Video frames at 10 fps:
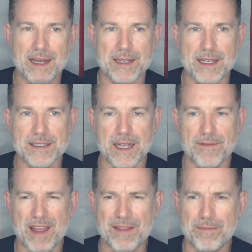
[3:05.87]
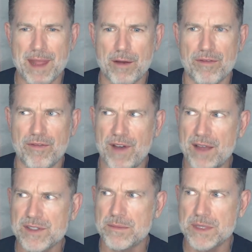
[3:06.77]
yes, I've had now
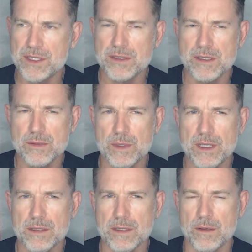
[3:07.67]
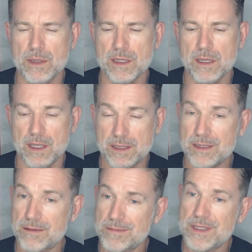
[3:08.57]
5 submissions this week. So it's
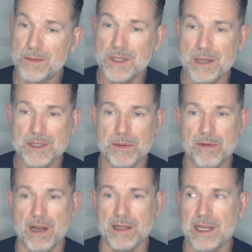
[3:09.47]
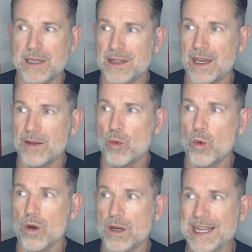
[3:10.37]
summertime's coming around. A lot of
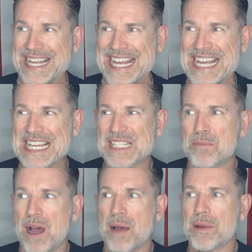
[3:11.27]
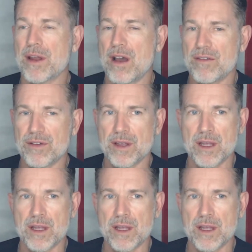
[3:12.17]
work is popping off.